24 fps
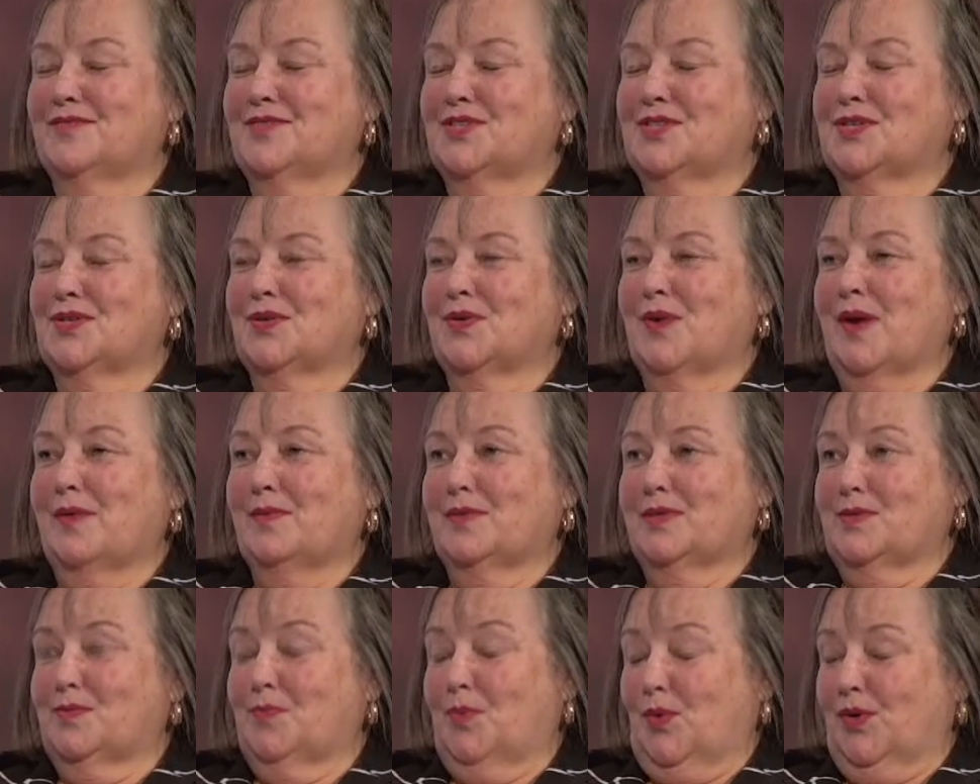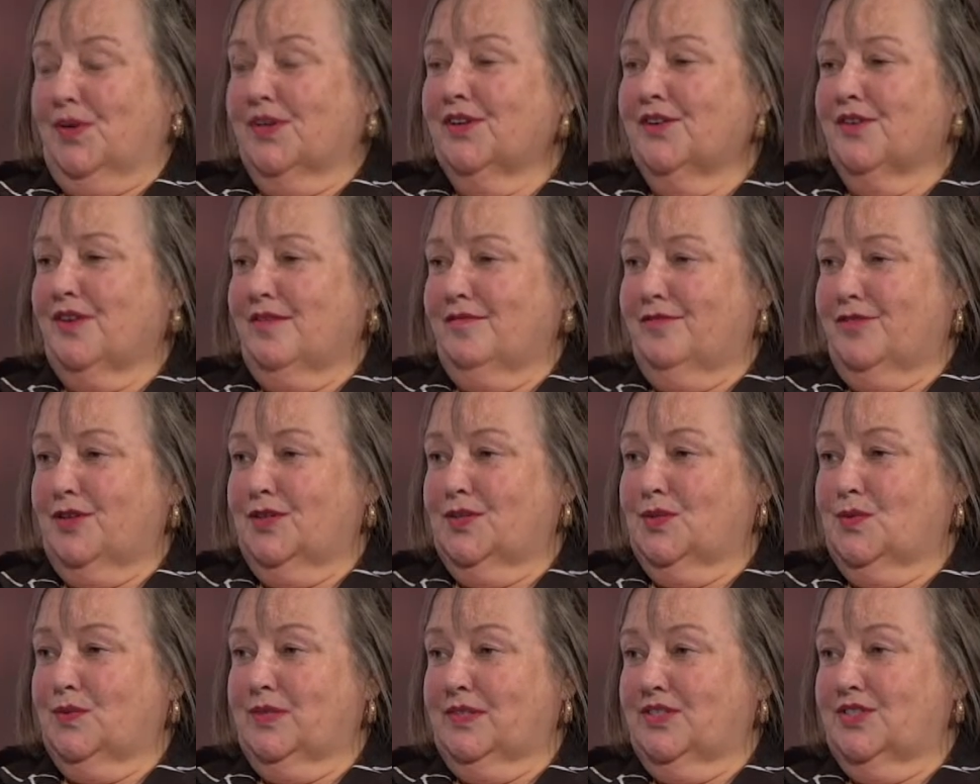So, I was born in Grand
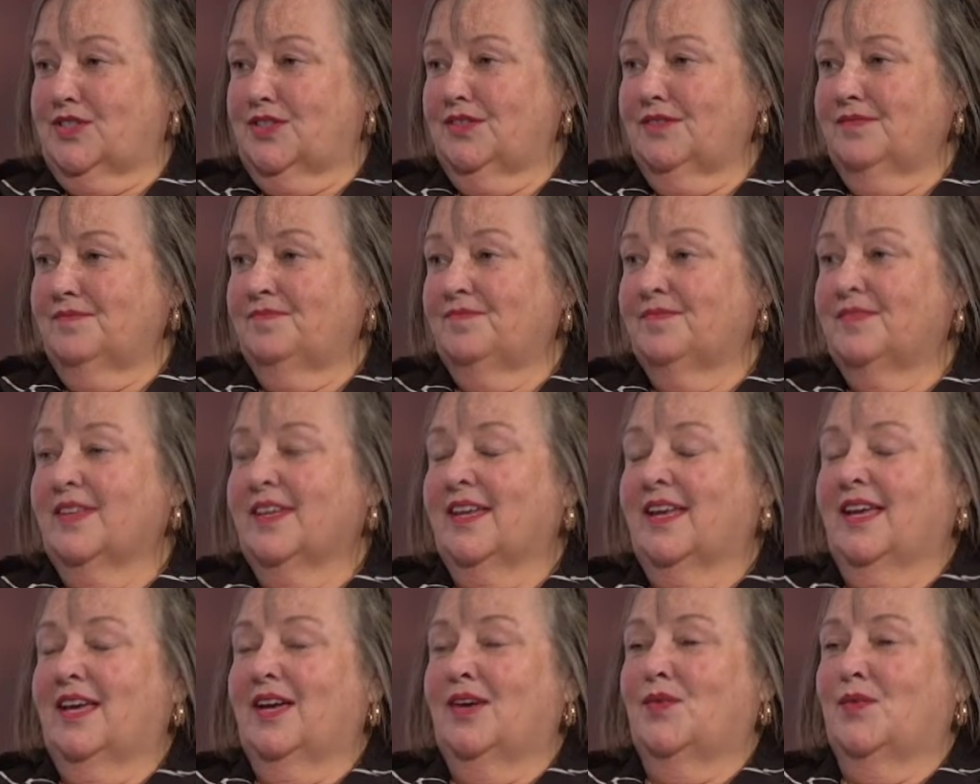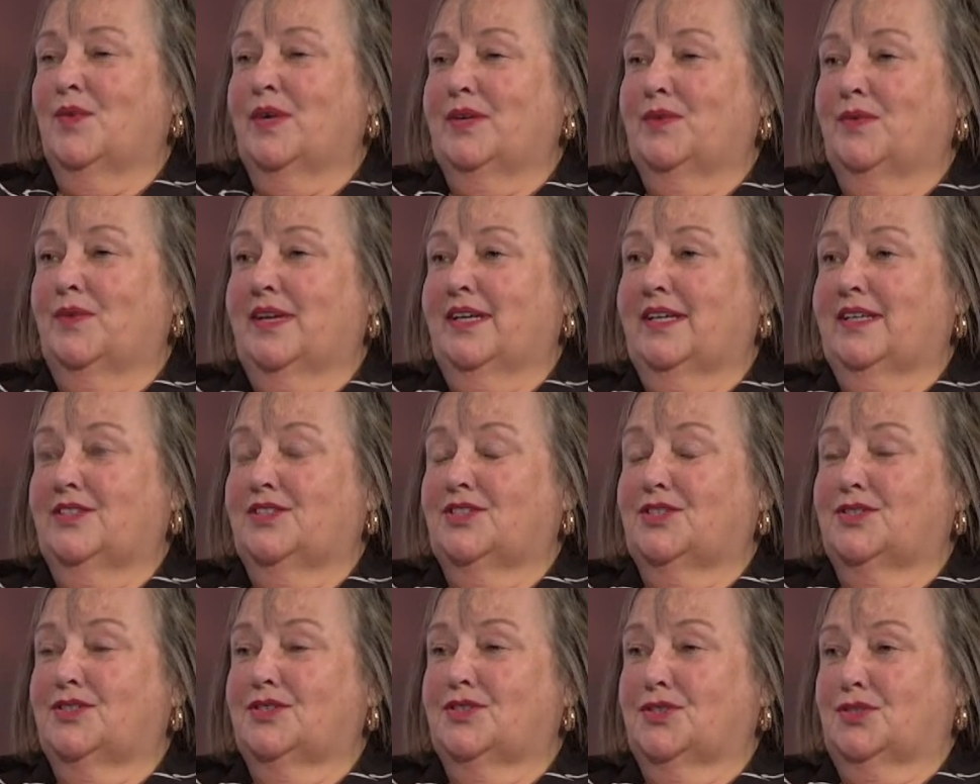Falls, Windsor went away
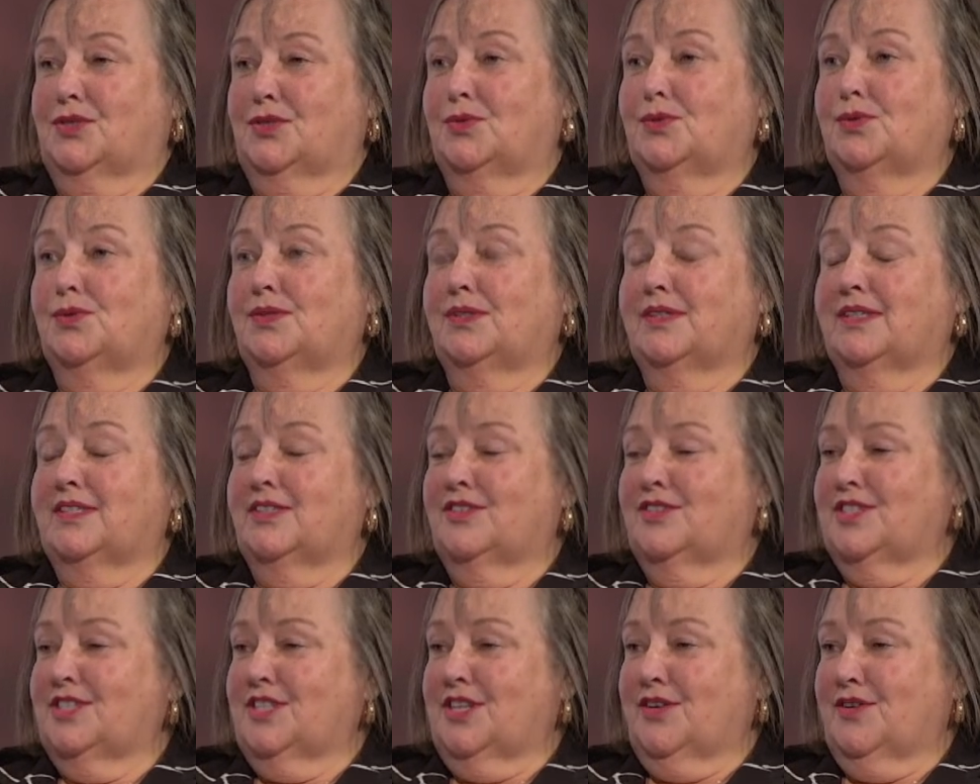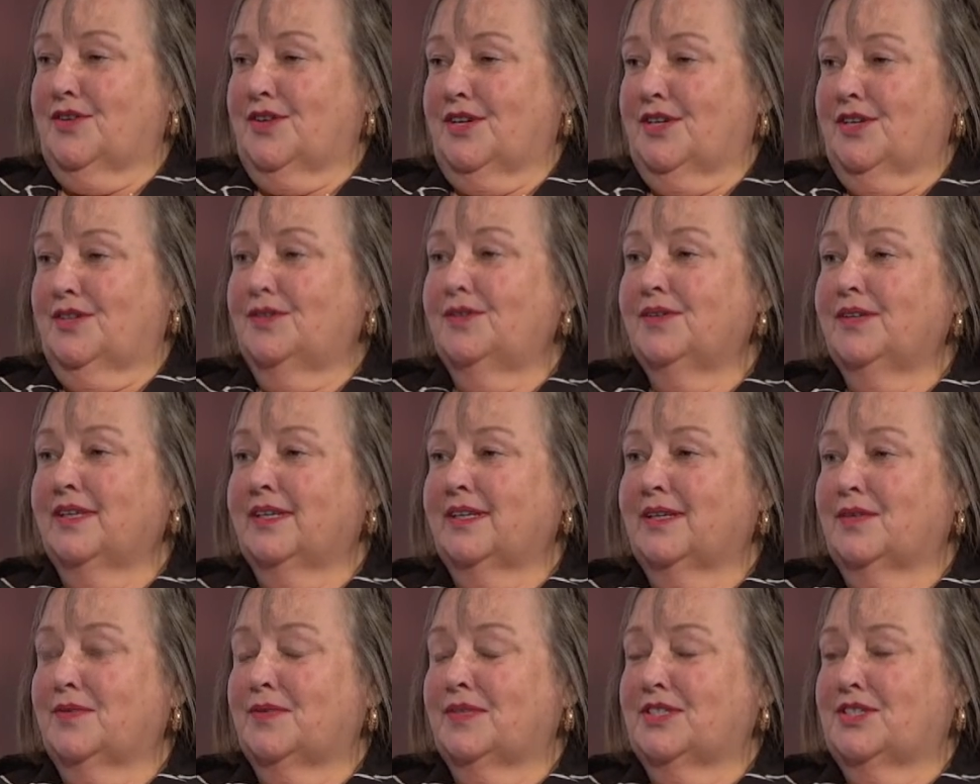to school in Ontario and
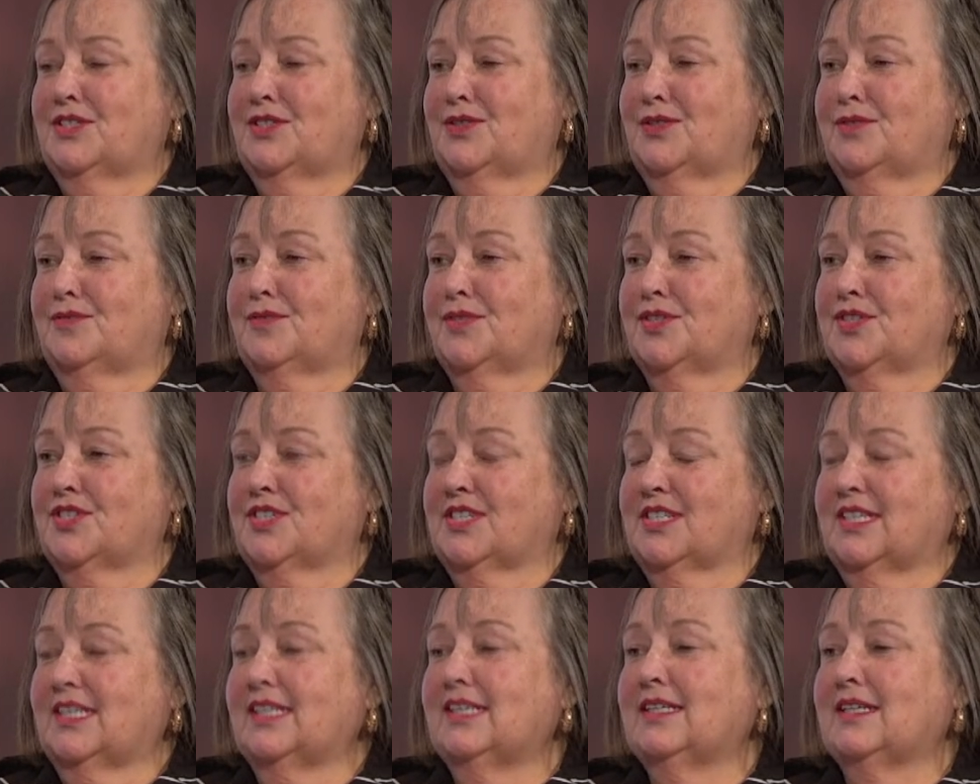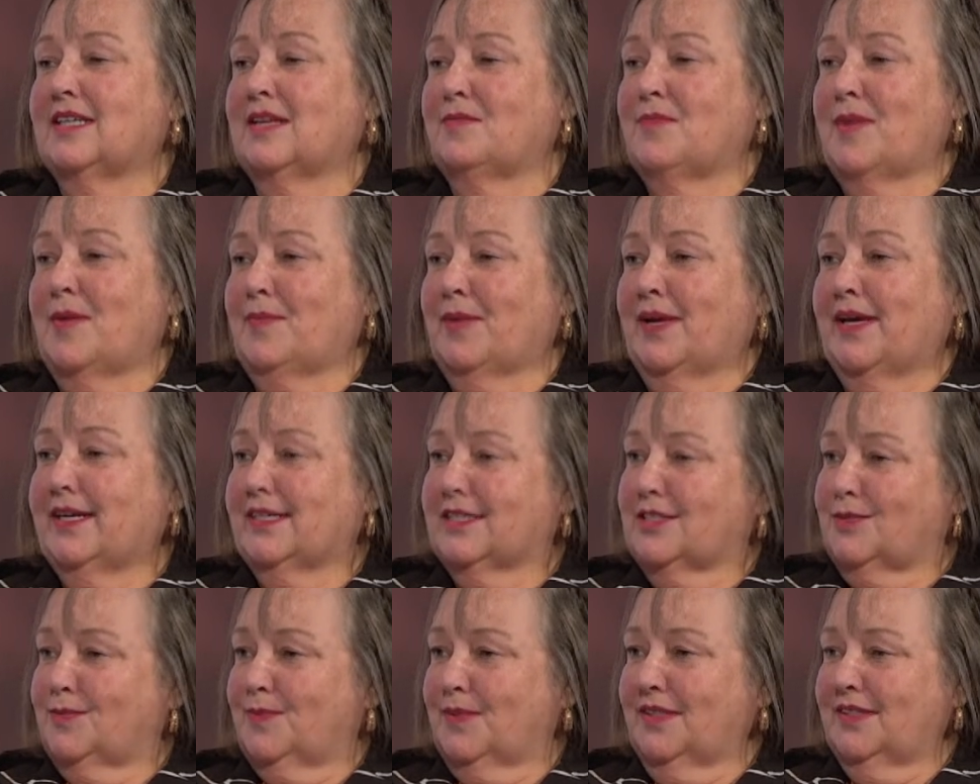I went to university and I met my
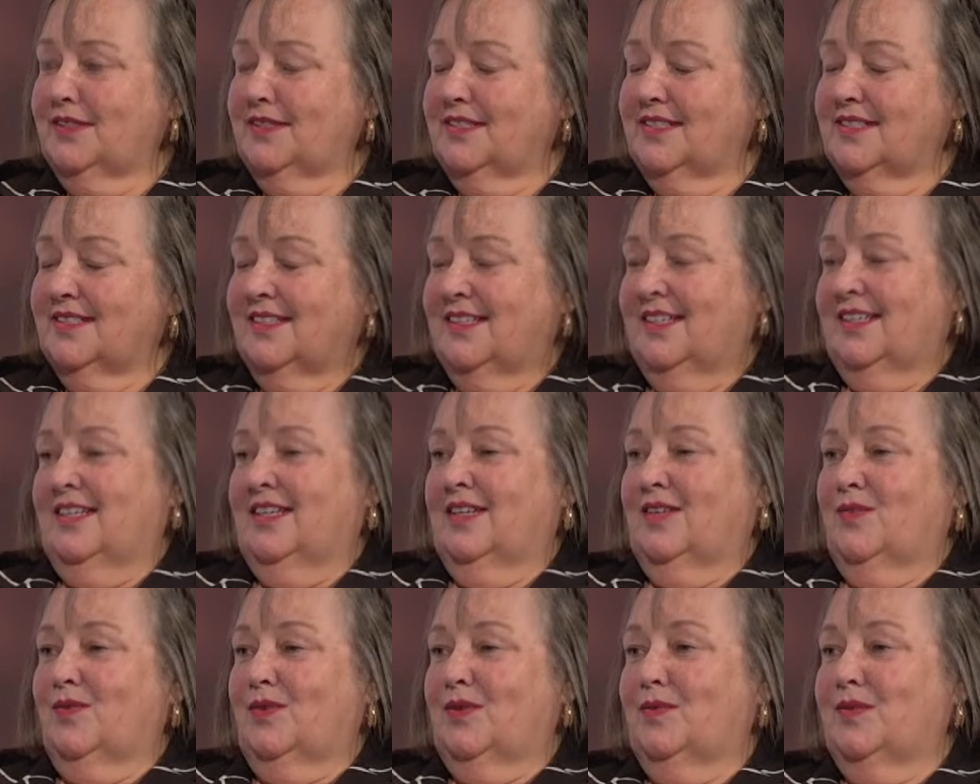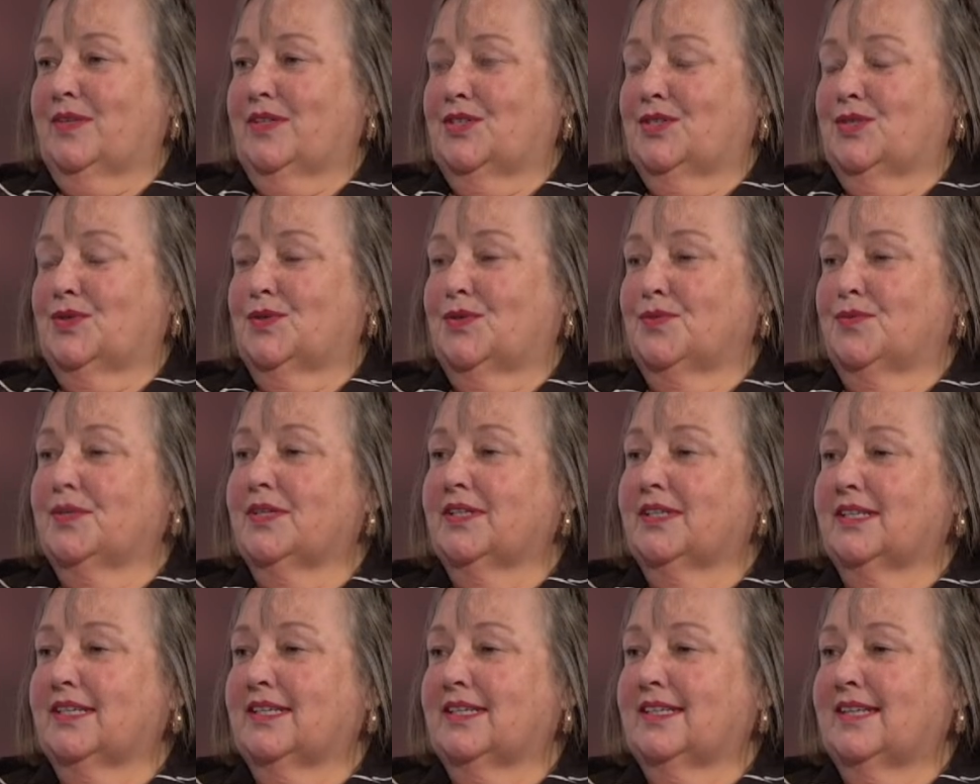husband we went to
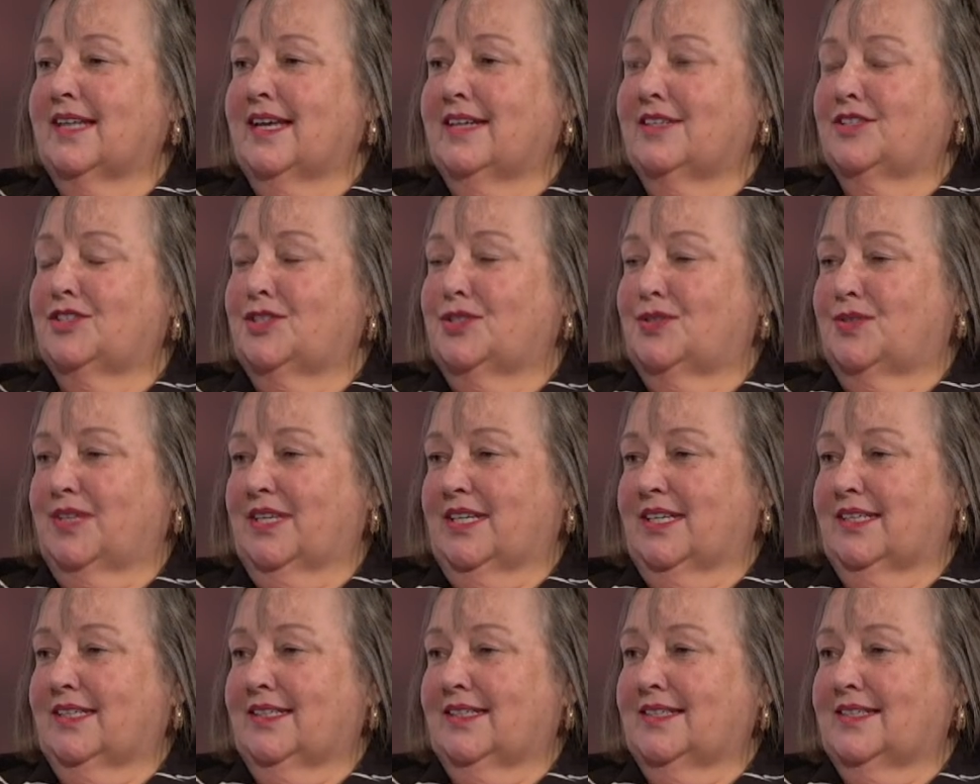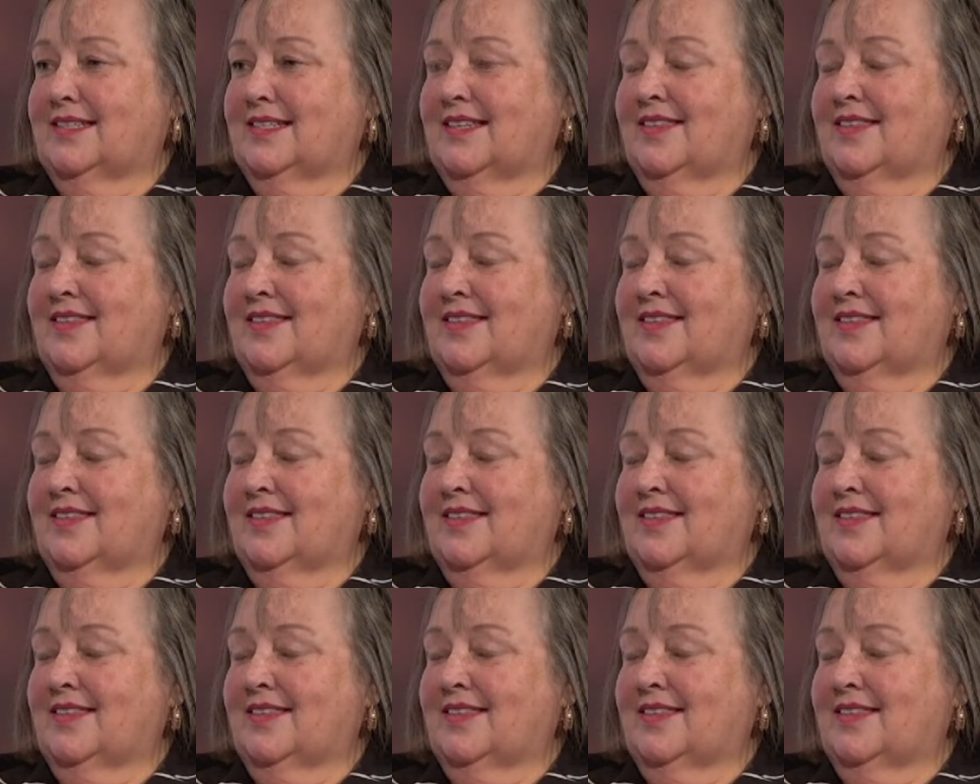Aurelia and had two kids.